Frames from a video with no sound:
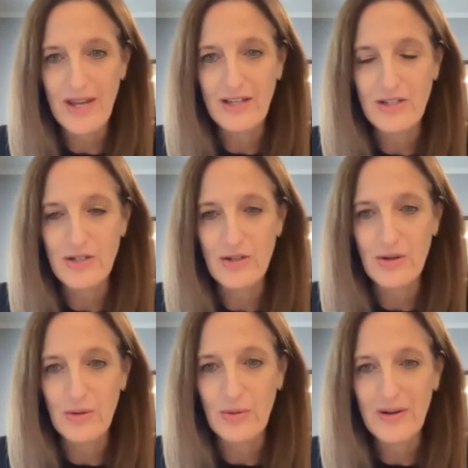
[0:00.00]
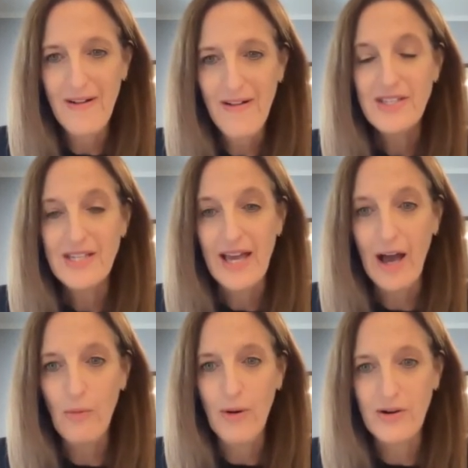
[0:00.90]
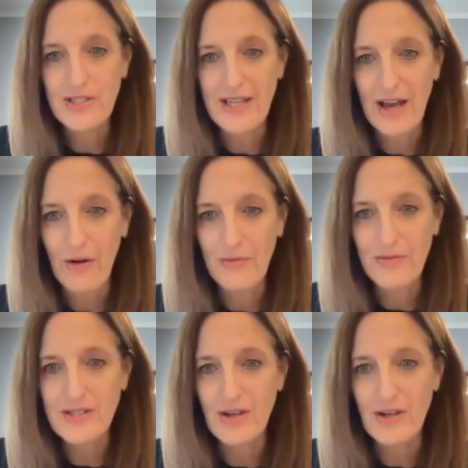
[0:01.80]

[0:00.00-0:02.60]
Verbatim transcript: can do to help ourselves.